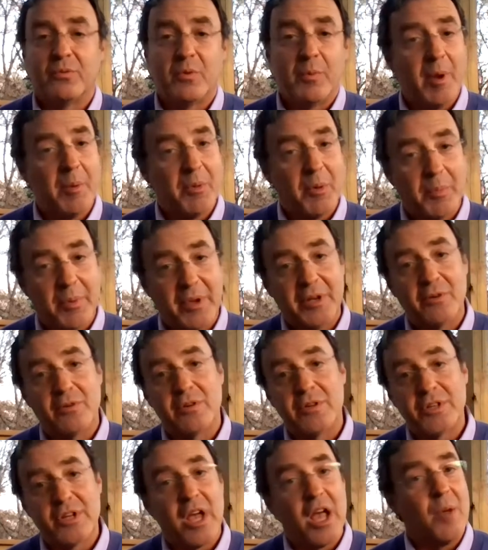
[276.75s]
Remember, Peter
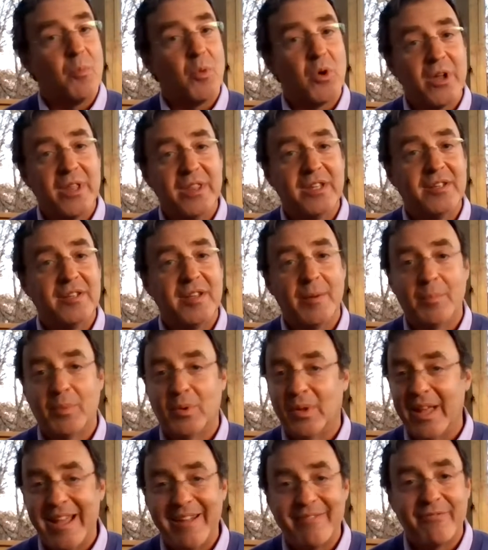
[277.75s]
and John were in the
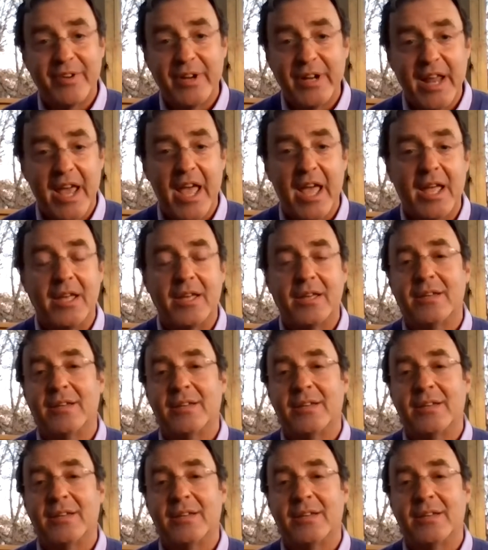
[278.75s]
temple every day.